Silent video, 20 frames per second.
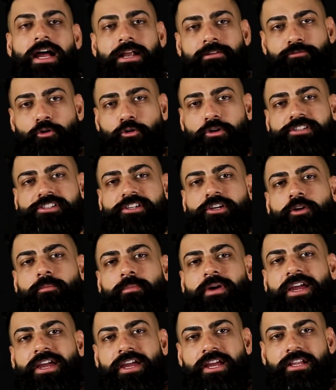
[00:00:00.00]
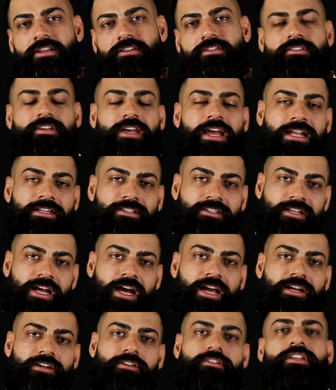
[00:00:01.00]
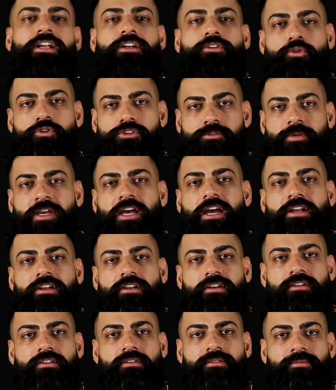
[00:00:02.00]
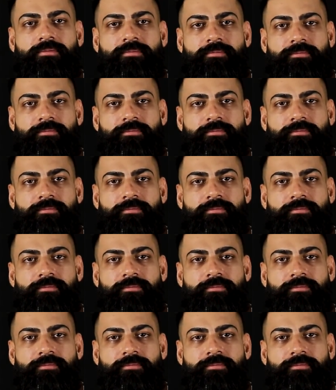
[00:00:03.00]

and focusing on my health and the diet that goes behind it.